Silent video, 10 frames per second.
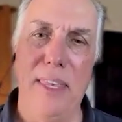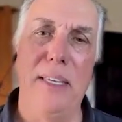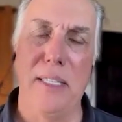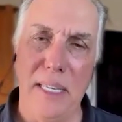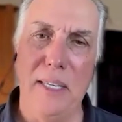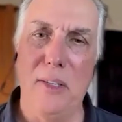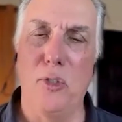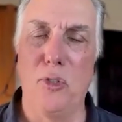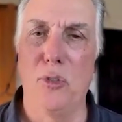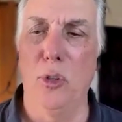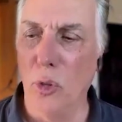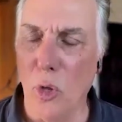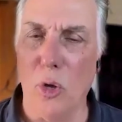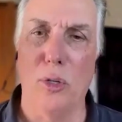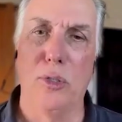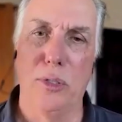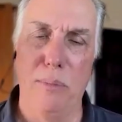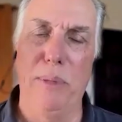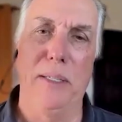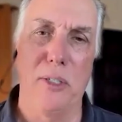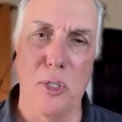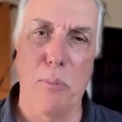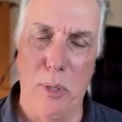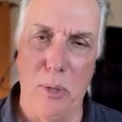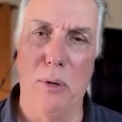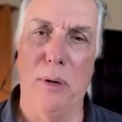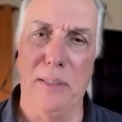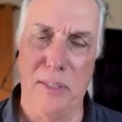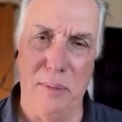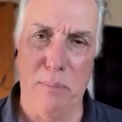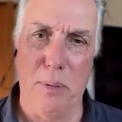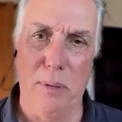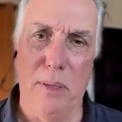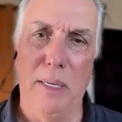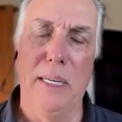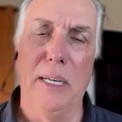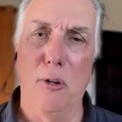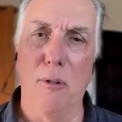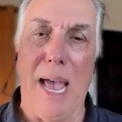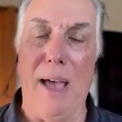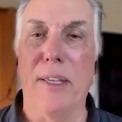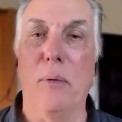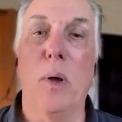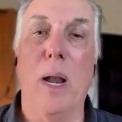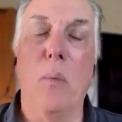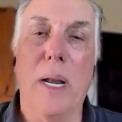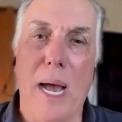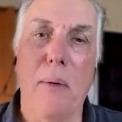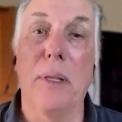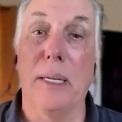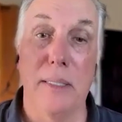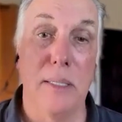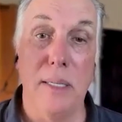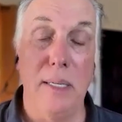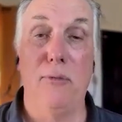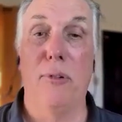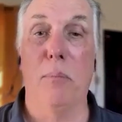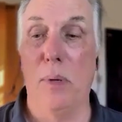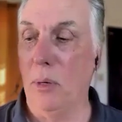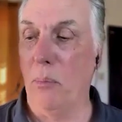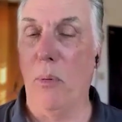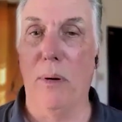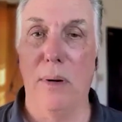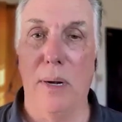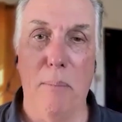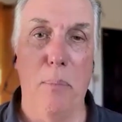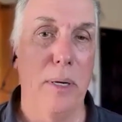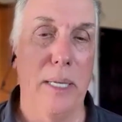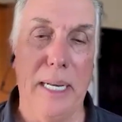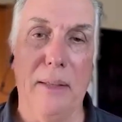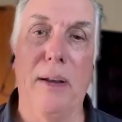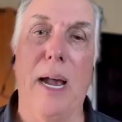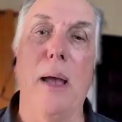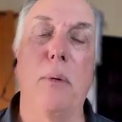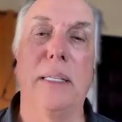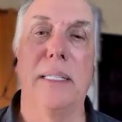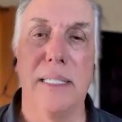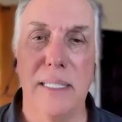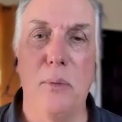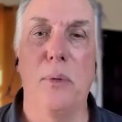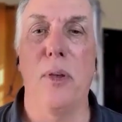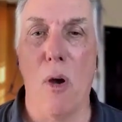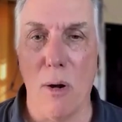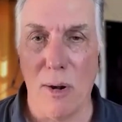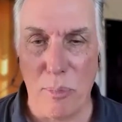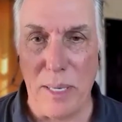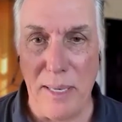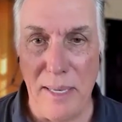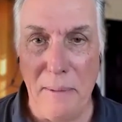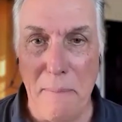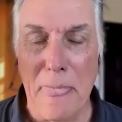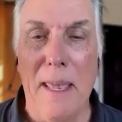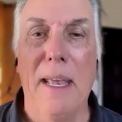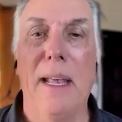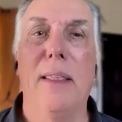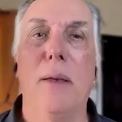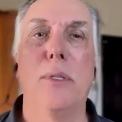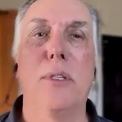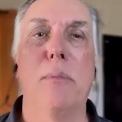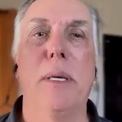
This looks to be just pure and simple graft. And what I would like to see from a reporter, and I'm putting it out there, I would like to see what the RFP that was